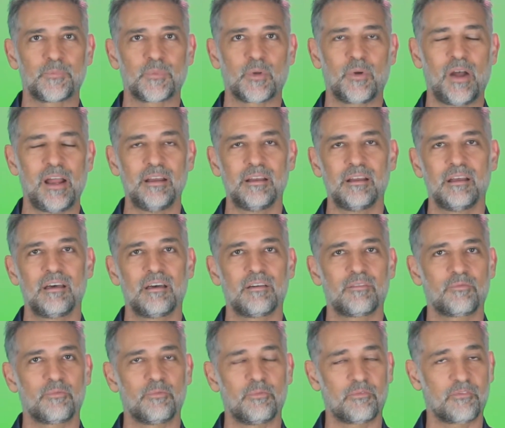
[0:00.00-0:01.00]
right?
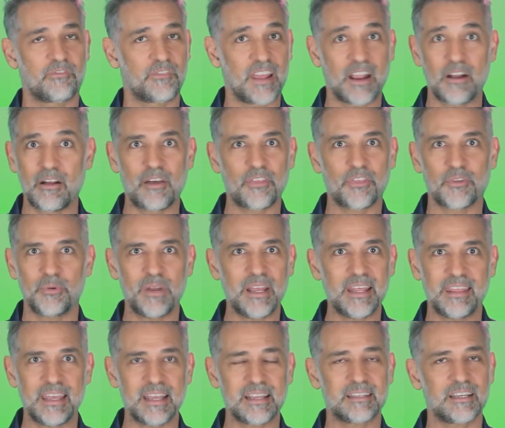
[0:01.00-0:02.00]
Figure out three
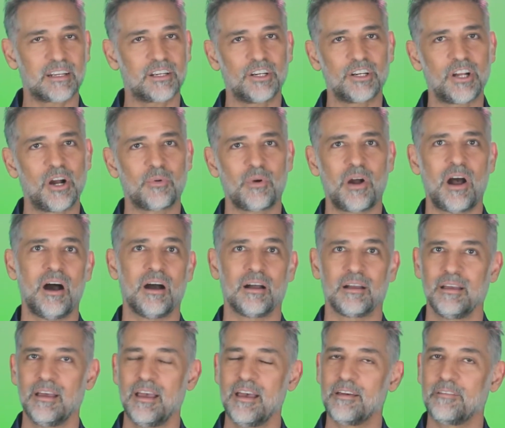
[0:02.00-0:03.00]
things that could go wrong.
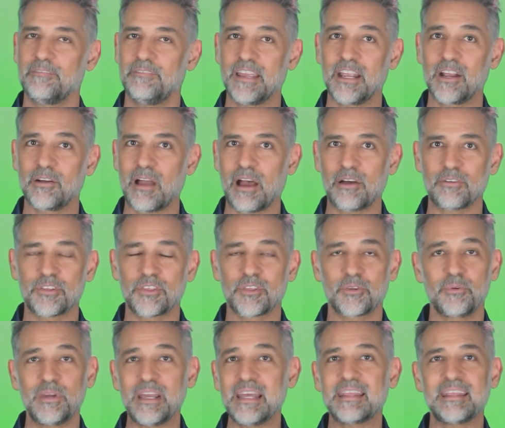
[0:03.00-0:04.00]
Figure out
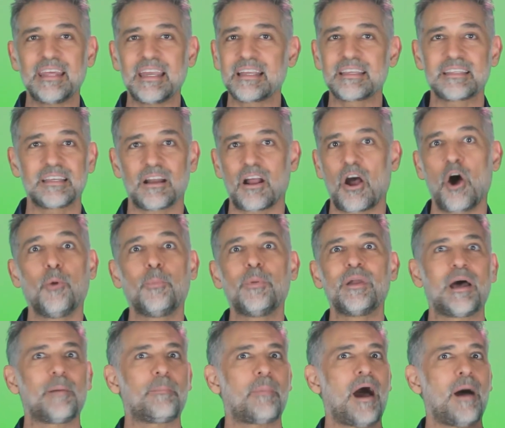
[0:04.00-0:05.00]
three things that open
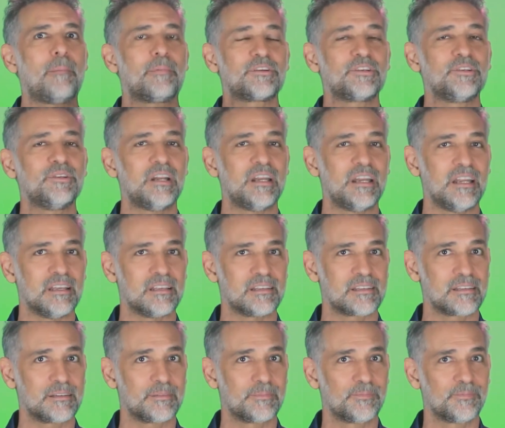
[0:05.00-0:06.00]
up
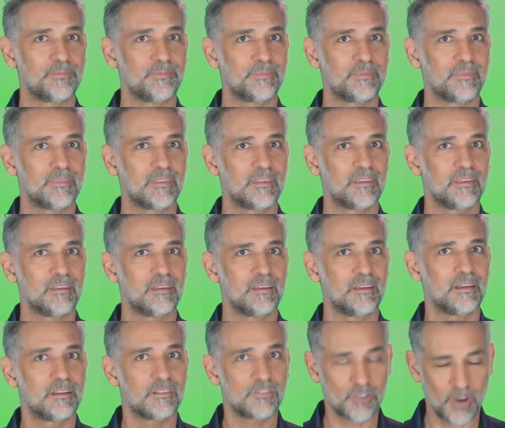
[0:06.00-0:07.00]
opportunities.
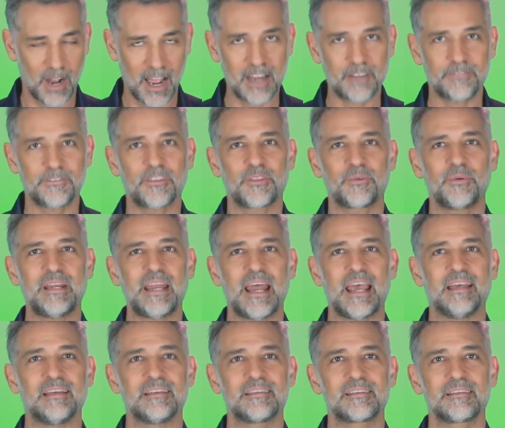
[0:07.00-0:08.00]
Try it for 3
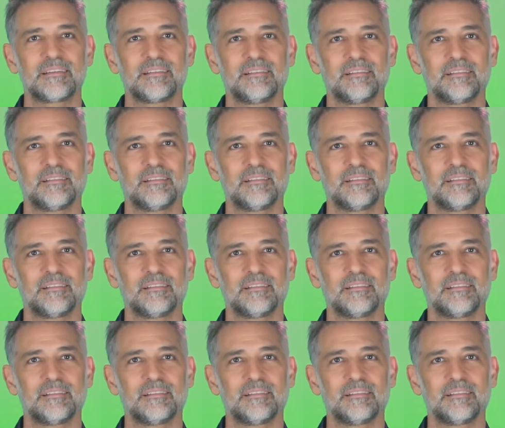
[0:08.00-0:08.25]
days.